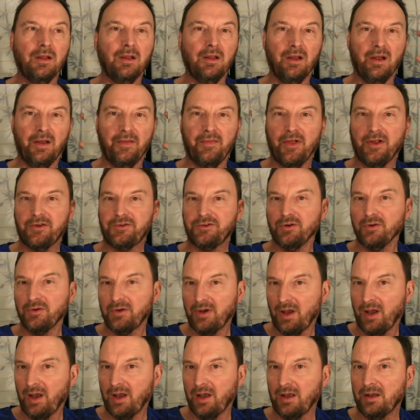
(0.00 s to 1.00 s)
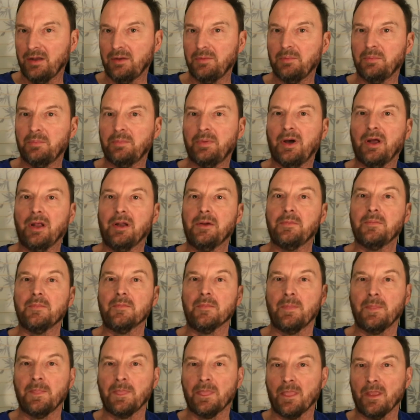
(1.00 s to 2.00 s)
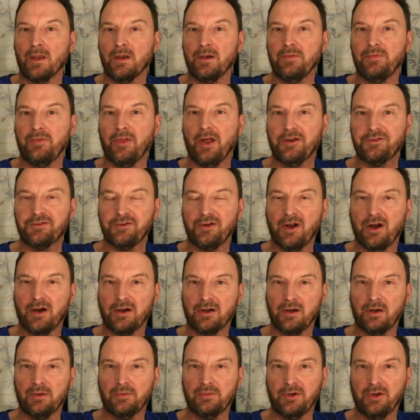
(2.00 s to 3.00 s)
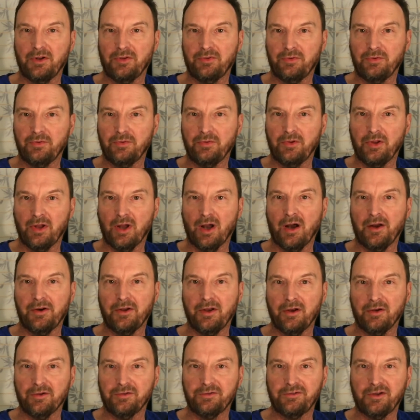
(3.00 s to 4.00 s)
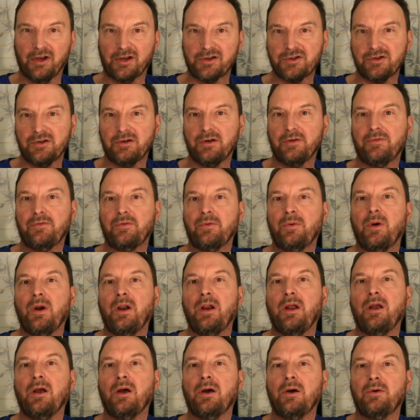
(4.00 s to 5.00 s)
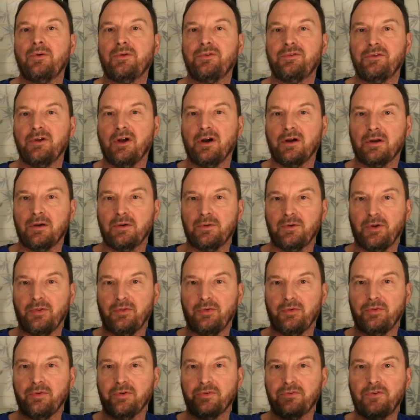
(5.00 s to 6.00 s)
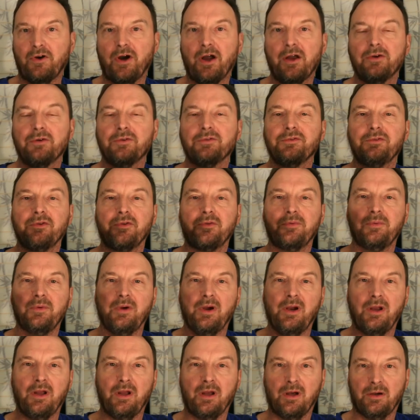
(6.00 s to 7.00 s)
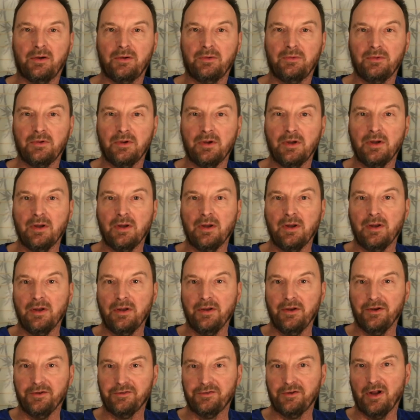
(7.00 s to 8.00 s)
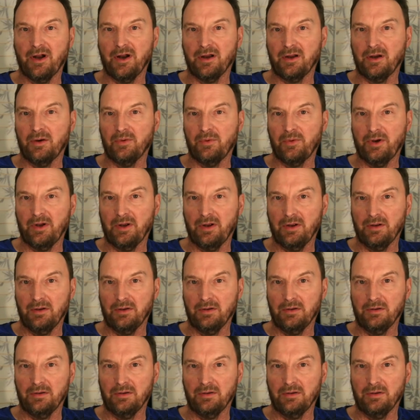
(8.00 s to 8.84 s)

And that's okay, but that's not going through the audio section of the radio, it's not going through the finals of the radio, it's not going